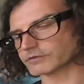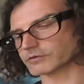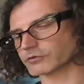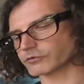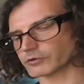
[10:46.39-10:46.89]

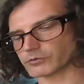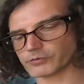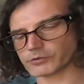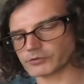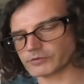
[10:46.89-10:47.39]
So those are your
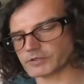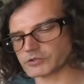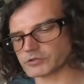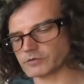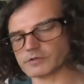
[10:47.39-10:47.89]
phone
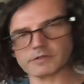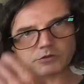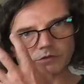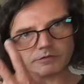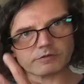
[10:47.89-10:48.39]
notifications, and they
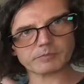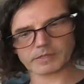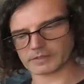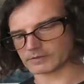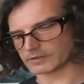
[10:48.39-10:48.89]
just
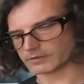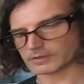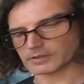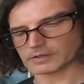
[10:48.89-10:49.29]
display in there